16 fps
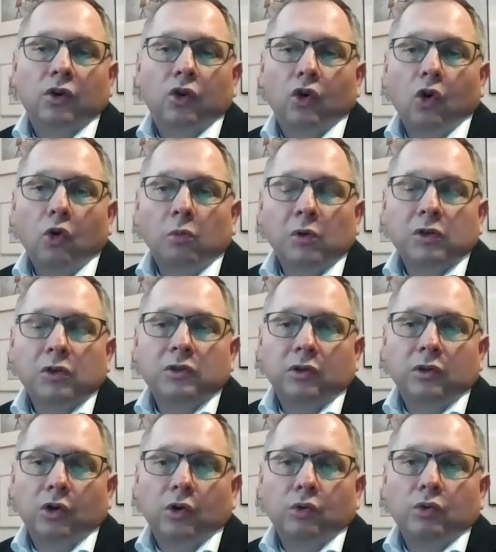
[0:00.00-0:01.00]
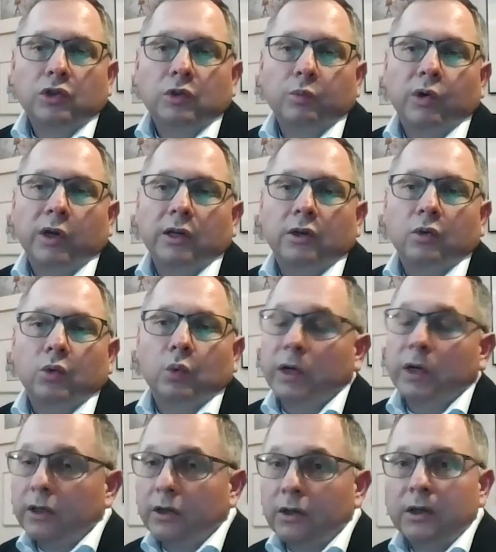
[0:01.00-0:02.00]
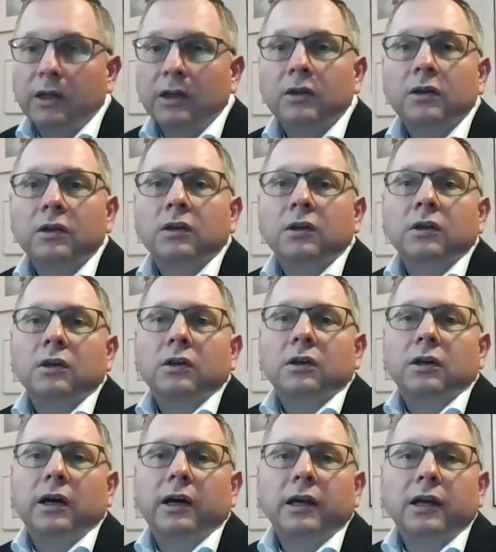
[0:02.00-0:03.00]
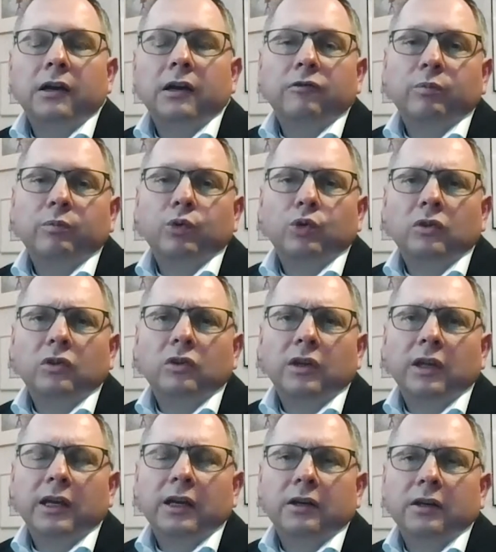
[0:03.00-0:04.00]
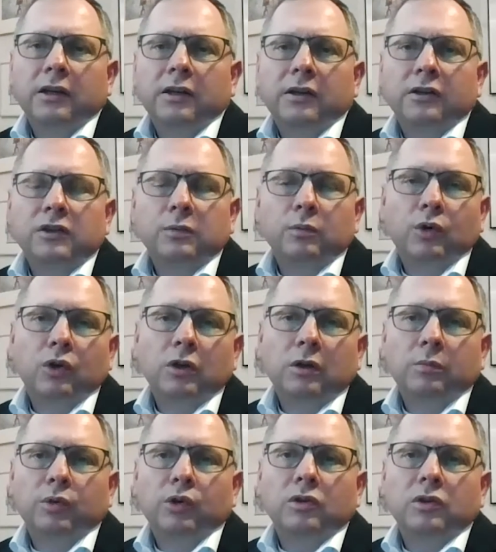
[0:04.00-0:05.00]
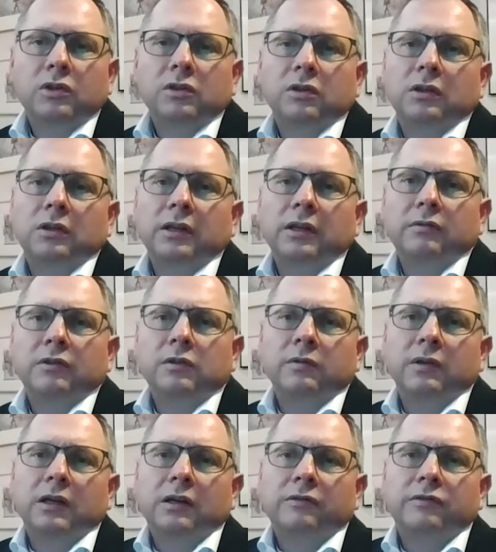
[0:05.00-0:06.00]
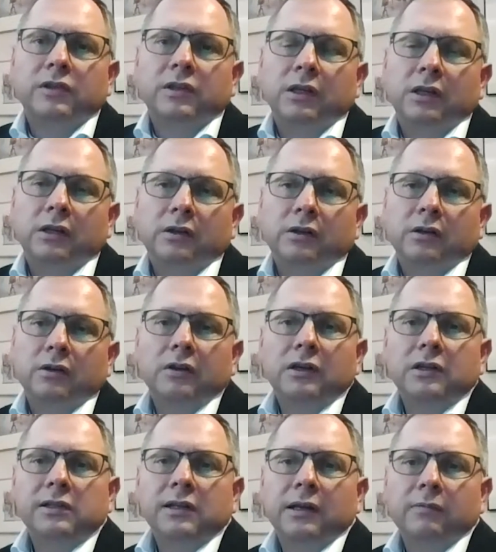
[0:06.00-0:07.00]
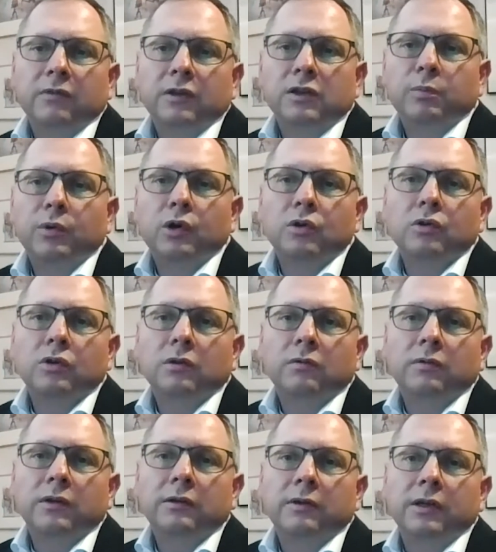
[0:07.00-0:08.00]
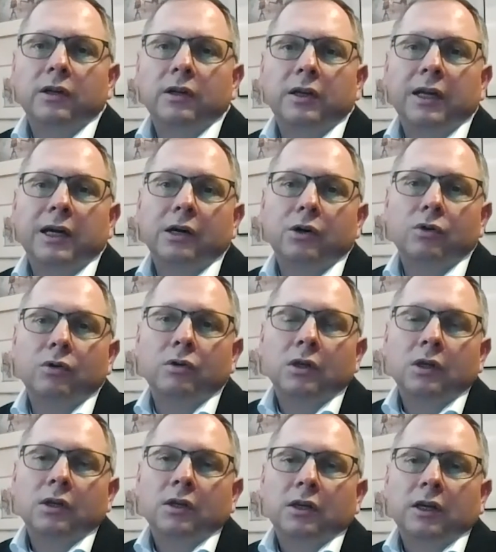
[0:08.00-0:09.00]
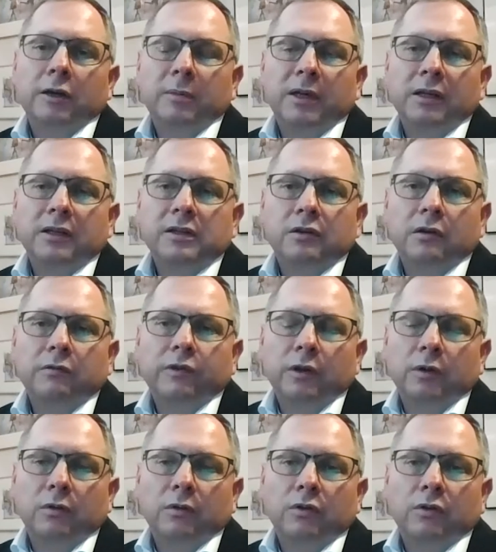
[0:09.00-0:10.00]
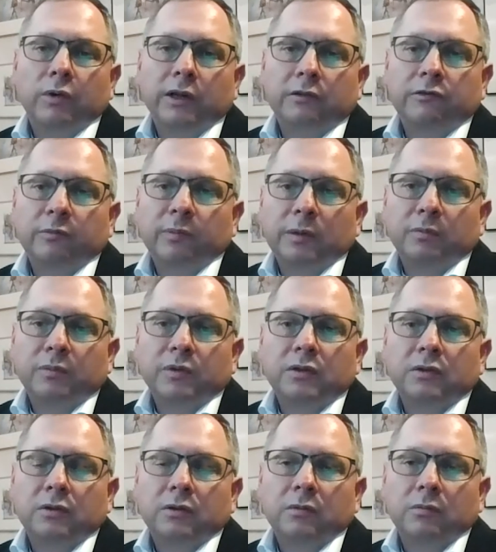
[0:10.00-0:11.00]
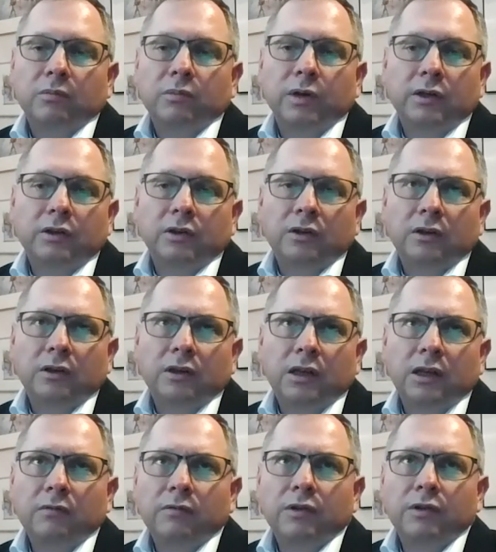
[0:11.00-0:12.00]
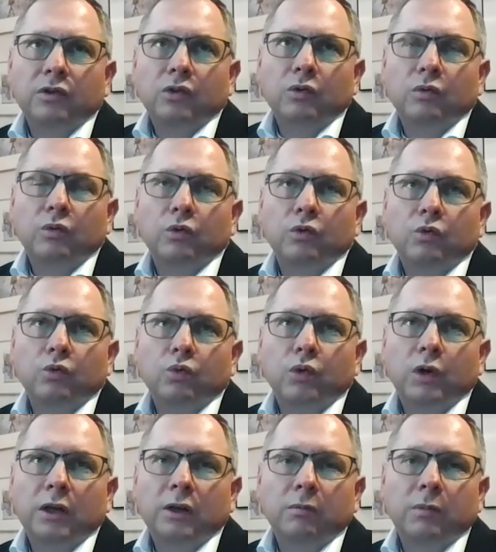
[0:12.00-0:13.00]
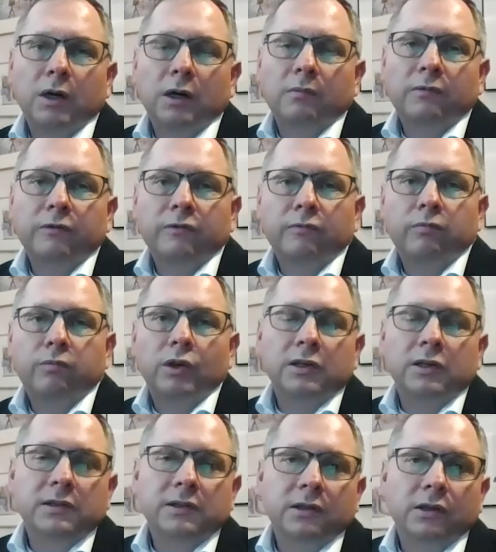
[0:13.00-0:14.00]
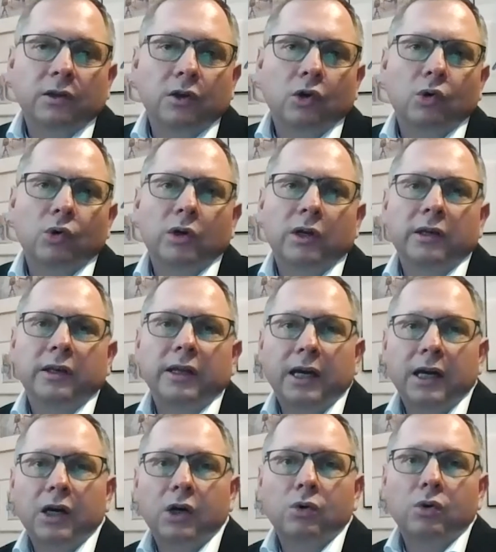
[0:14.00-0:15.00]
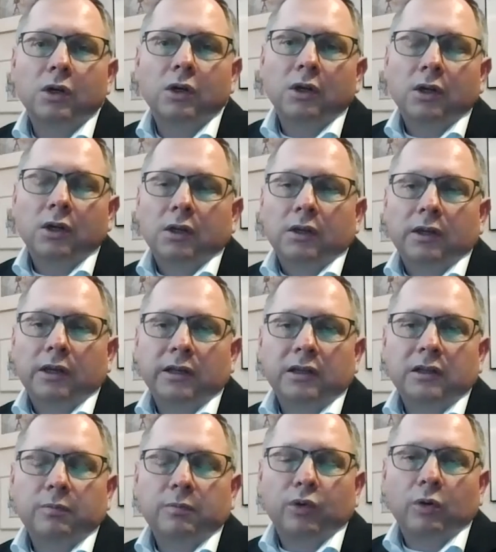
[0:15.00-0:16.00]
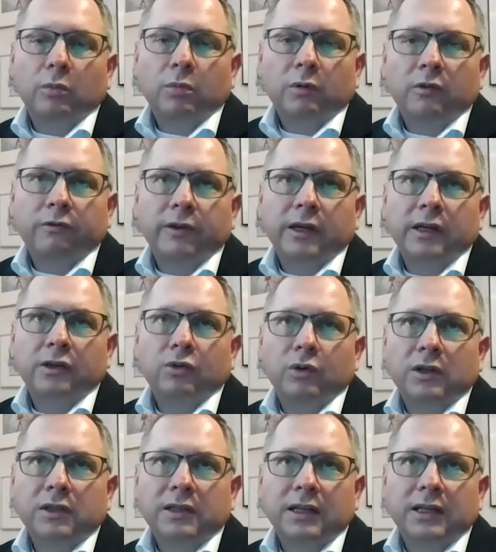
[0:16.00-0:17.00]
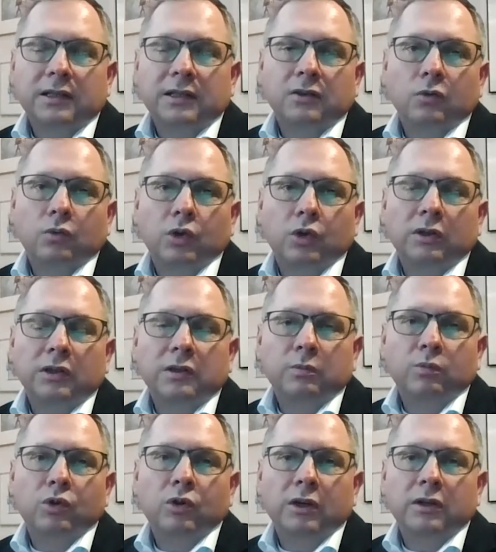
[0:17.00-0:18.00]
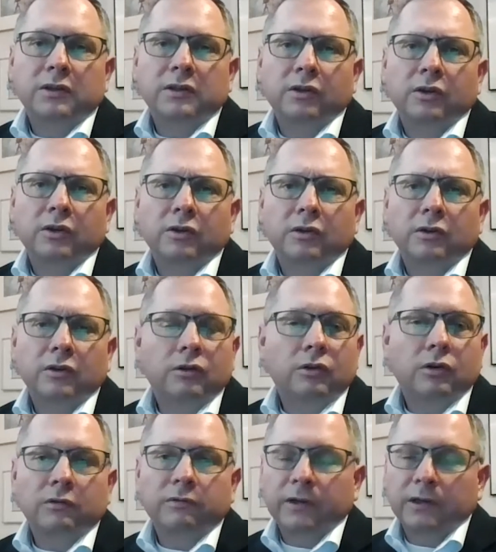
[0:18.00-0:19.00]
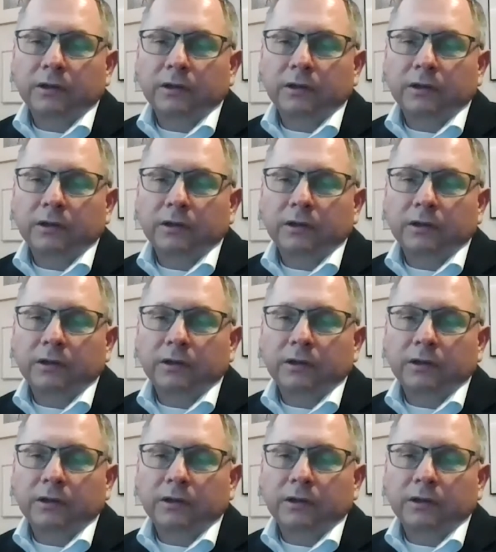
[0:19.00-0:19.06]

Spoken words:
almost no spread widening. I have put there in a smaller box the levels we have seen last time we spoke and where we are now. I mean, it's roughly 12 pips. But given to 1 month plus ago and now, it is probably fair to assess the world is more uncertain, the growth